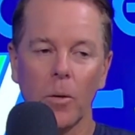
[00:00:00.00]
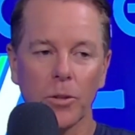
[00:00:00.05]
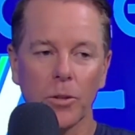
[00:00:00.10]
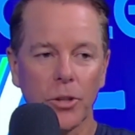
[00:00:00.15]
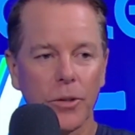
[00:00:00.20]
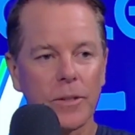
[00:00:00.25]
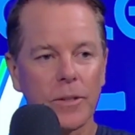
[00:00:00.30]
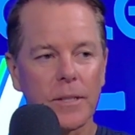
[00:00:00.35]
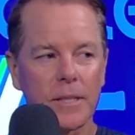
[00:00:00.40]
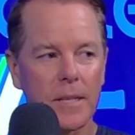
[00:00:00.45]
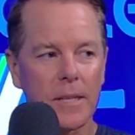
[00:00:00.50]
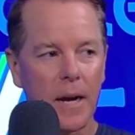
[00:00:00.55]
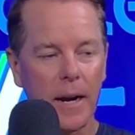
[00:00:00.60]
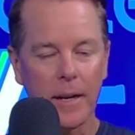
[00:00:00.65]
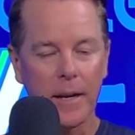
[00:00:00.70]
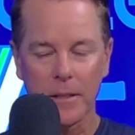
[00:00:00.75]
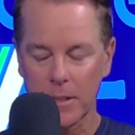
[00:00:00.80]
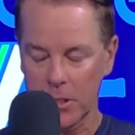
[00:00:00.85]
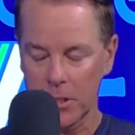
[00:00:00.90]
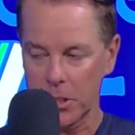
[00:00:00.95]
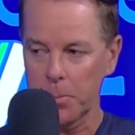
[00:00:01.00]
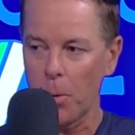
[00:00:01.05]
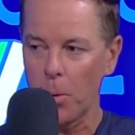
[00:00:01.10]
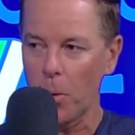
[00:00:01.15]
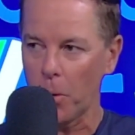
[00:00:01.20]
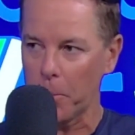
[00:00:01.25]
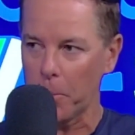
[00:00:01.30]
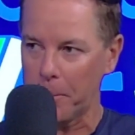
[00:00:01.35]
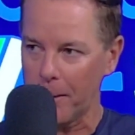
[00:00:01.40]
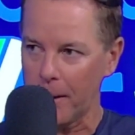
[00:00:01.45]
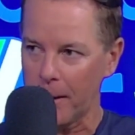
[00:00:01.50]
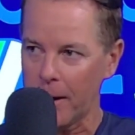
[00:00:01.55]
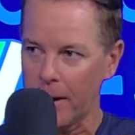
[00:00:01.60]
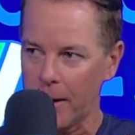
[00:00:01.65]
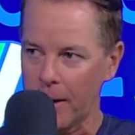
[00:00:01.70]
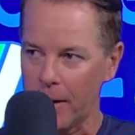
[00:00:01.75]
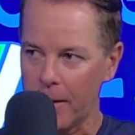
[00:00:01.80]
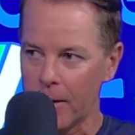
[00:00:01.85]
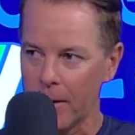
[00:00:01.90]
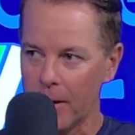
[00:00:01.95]
all jokes aside, as a smaller
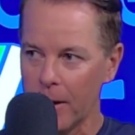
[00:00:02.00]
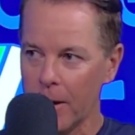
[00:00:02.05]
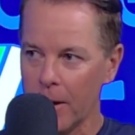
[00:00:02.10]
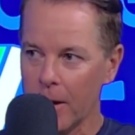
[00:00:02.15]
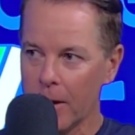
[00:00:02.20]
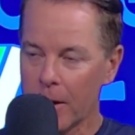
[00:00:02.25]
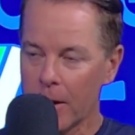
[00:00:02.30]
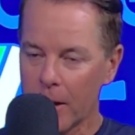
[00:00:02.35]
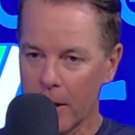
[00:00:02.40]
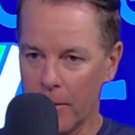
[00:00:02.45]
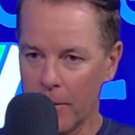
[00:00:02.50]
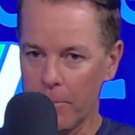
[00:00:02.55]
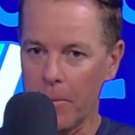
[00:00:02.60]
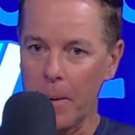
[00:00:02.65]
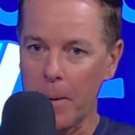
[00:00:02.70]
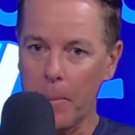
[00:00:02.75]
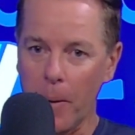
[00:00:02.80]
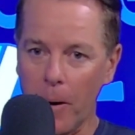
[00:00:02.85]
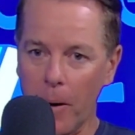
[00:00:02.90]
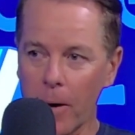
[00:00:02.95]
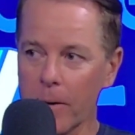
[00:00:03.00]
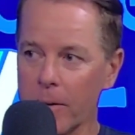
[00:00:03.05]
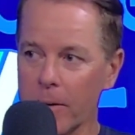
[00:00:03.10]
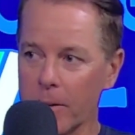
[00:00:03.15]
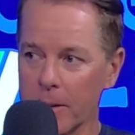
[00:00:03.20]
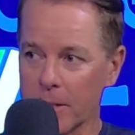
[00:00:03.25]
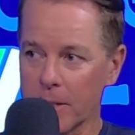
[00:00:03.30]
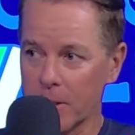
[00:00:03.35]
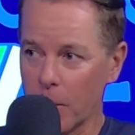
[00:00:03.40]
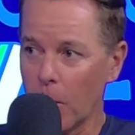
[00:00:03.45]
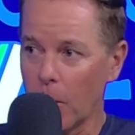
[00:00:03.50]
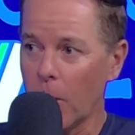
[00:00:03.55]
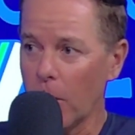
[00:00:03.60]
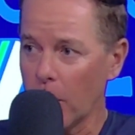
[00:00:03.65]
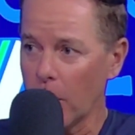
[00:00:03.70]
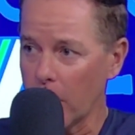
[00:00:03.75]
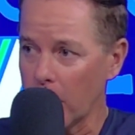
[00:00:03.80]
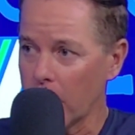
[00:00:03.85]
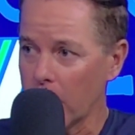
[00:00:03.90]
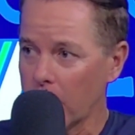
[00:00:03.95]
player, my partner is
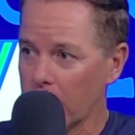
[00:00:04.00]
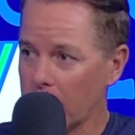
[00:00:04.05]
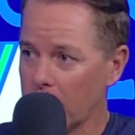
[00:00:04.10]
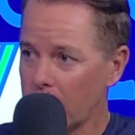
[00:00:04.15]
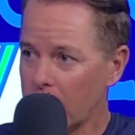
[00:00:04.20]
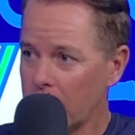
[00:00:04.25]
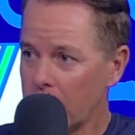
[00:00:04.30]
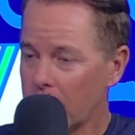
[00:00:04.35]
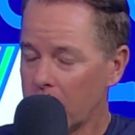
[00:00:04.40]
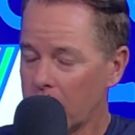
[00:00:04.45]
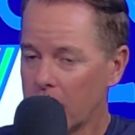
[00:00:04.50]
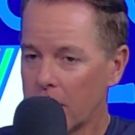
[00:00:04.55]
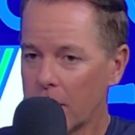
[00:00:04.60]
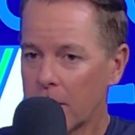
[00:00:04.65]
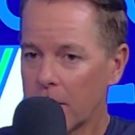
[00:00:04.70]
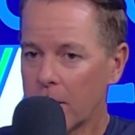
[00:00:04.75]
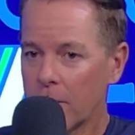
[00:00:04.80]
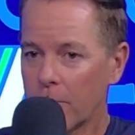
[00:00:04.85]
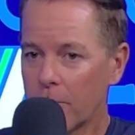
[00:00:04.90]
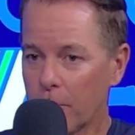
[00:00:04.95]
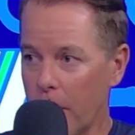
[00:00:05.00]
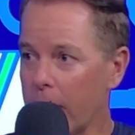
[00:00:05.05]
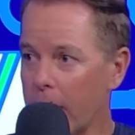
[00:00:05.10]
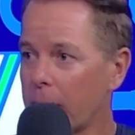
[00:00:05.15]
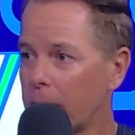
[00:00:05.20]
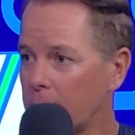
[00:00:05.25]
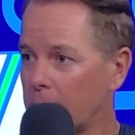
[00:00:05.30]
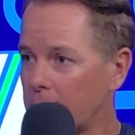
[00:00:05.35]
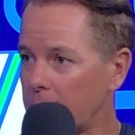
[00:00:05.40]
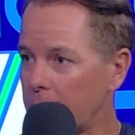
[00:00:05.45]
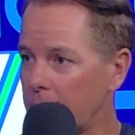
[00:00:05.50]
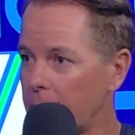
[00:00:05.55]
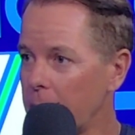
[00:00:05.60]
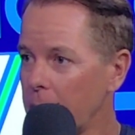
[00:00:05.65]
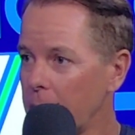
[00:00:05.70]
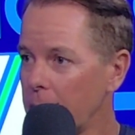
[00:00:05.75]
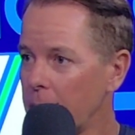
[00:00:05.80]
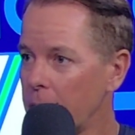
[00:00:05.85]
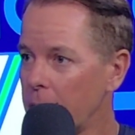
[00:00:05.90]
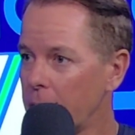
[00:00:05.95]
taller
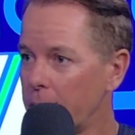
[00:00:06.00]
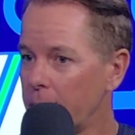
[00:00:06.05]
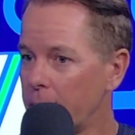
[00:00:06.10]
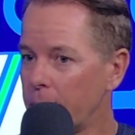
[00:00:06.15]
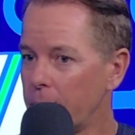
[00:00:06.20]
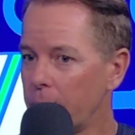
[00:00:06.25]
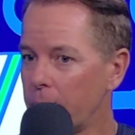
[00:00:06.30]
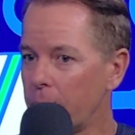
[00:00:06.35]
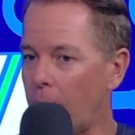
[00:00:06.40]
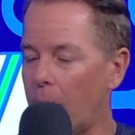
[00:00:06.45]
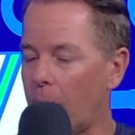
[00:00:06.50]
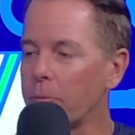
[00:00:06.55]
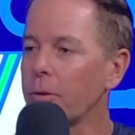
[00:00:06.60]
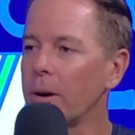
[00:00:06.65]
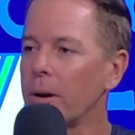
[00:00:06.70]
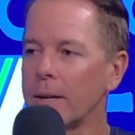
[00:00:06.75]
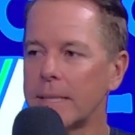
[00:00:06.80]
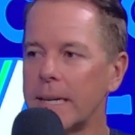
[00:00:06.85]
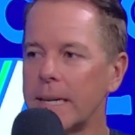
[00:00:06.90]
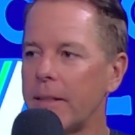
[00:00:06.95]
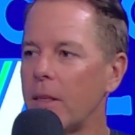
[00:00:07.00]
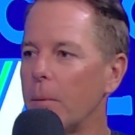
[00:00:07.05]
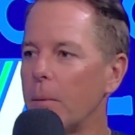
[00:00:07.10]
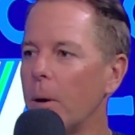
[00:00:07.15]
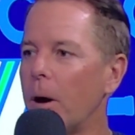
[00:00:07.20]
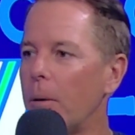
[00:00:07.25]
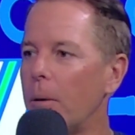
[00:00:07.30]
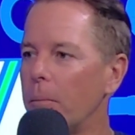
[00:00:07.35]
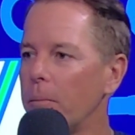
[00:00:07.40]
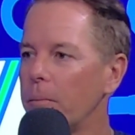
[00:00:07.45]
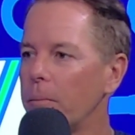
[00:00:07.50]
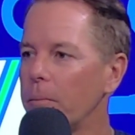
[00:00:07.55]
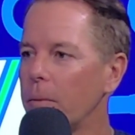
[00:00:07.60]
regularly. I'm trying to set them up.